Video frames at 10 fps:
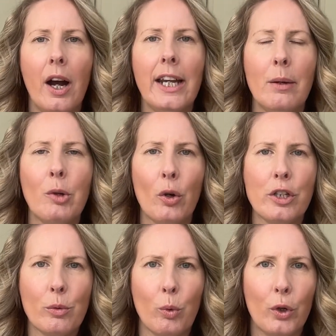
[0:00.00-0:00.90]
I am
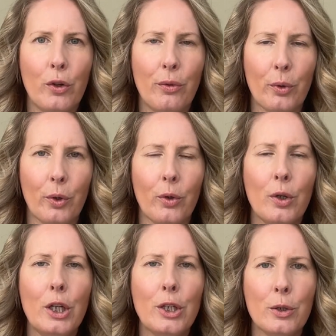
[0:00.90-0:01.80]
going to walk you through
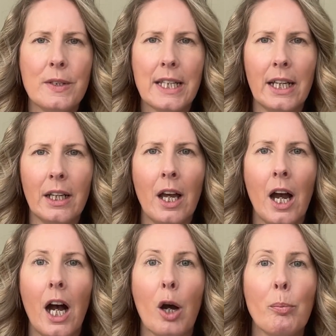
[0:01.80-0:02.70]
using
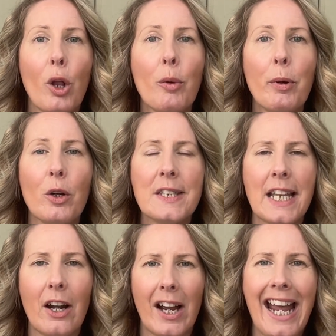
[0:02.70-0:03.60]
a blog post
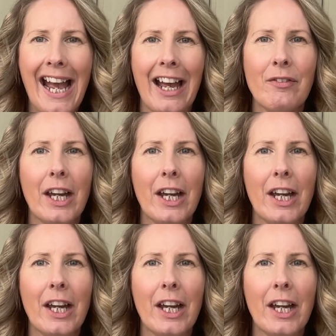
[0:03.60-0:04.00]
that I have,